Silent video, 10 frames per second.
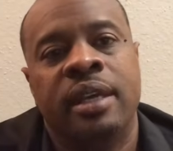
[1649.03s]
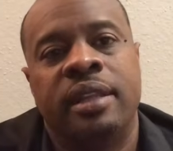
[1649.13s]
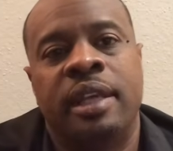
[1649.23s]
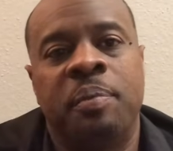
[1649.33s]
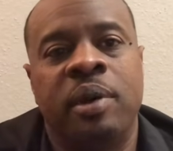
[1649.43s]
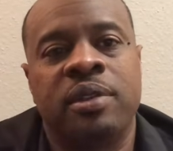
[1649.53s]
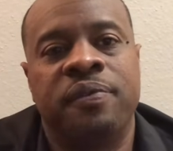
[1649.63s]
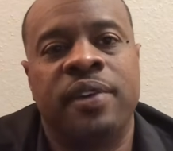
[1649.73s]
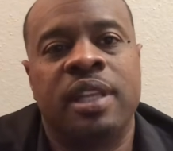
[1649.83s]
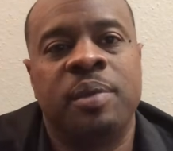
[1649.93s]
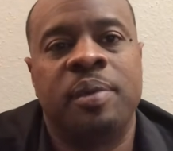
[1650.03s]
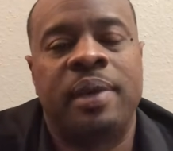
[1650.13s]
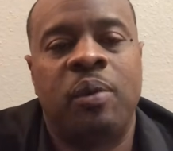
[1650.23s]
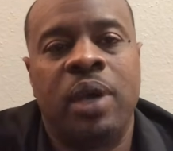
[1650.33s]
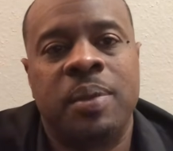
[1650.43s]
They're both available on my
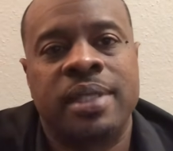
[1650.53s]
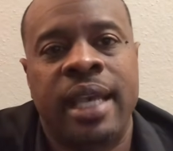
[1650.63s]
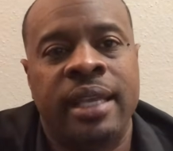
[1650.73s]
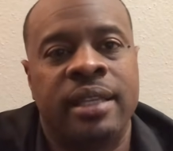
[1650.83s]
website,